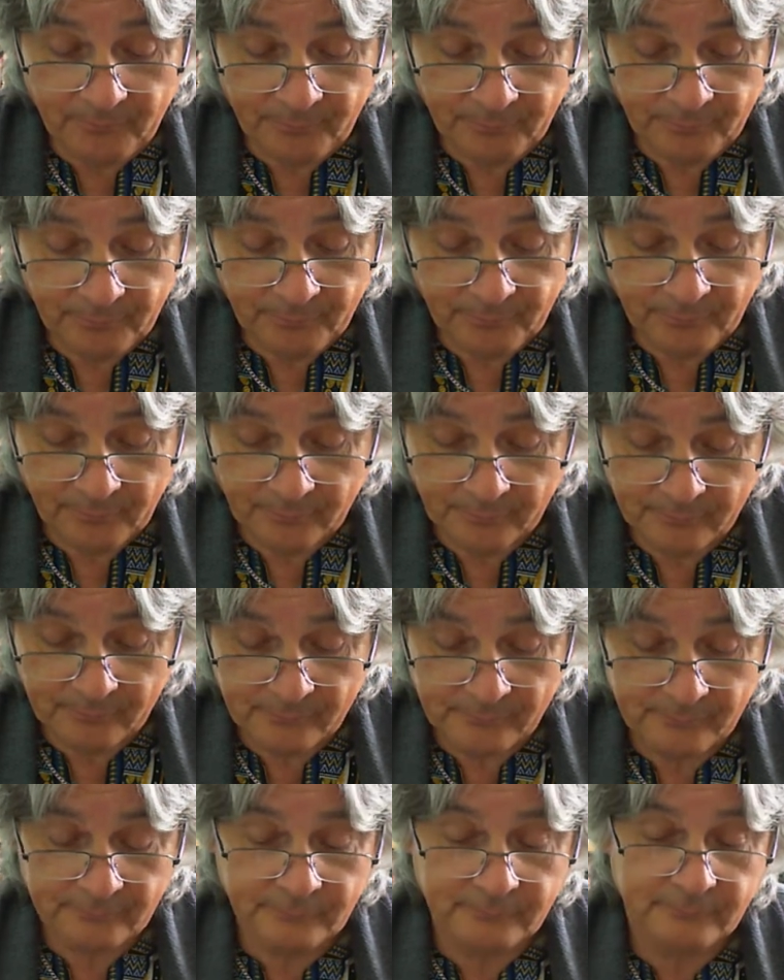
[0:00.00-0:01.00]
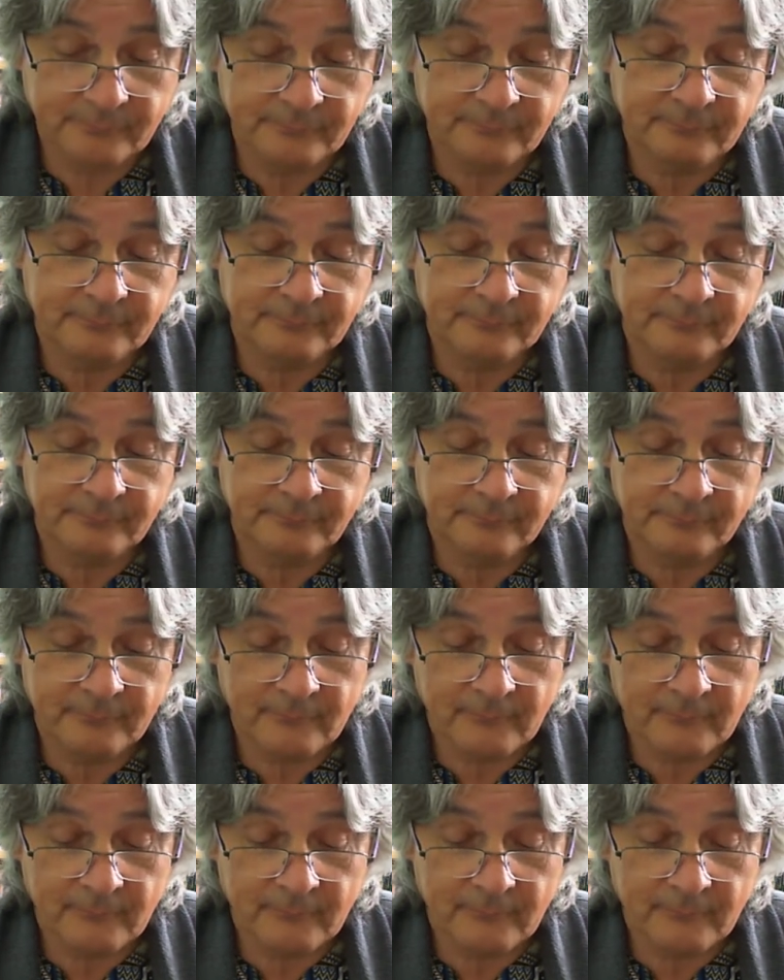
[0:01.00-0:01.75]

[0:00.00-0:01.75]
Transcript: Nothing is said.